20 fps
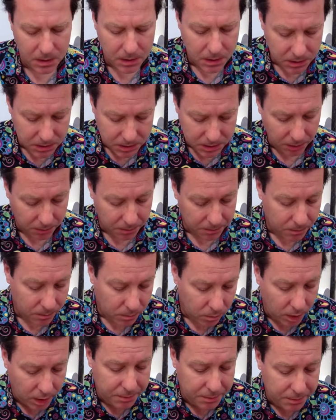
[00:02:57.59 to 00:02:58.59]
So
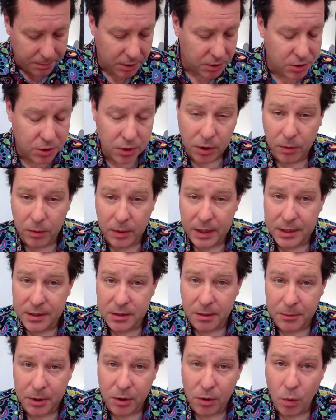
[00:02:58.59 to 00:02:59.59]
what I'm going to do is
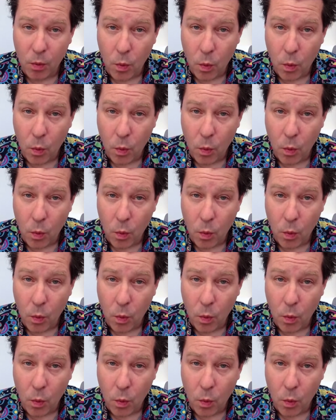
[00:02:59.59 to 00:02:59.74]
I'm going to